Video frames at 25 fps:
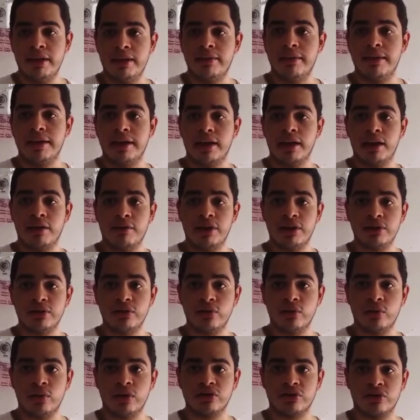The
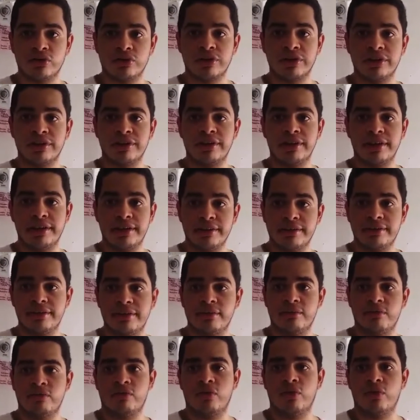garabato was originated
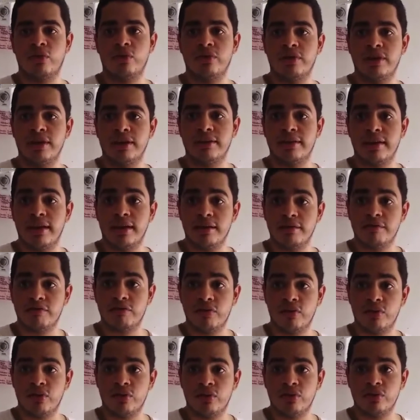from the time
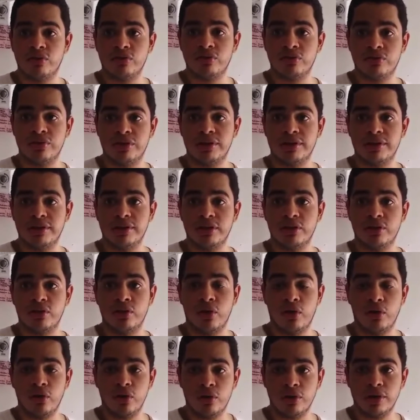of the
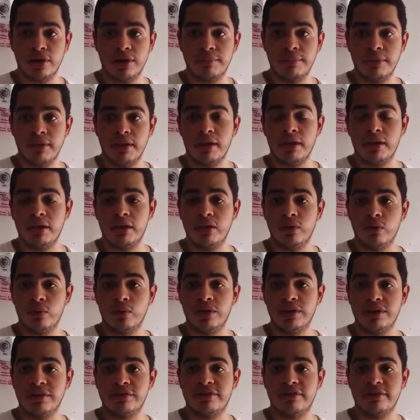colony in
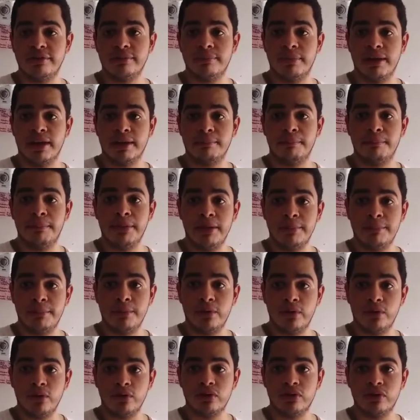which black
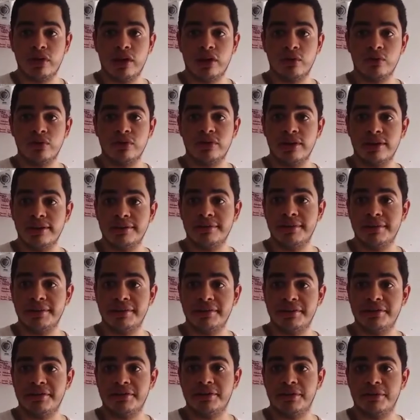people taunted
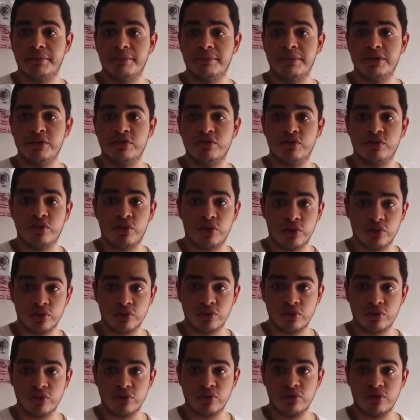their
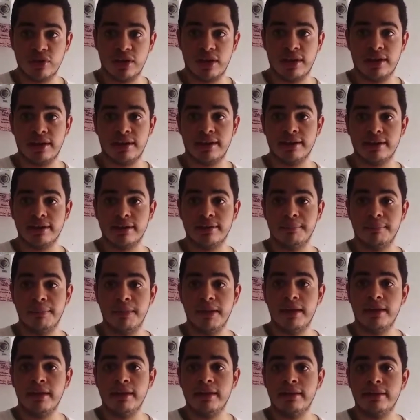misfortunes and
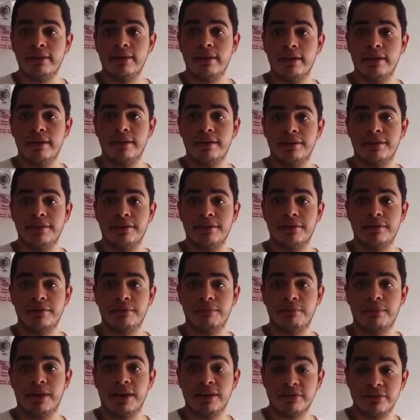their
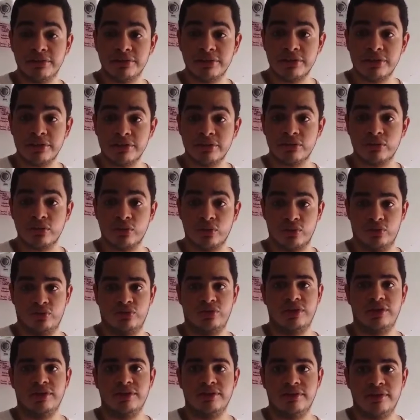masters through
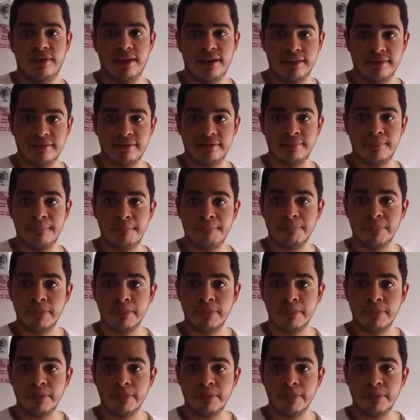this dance.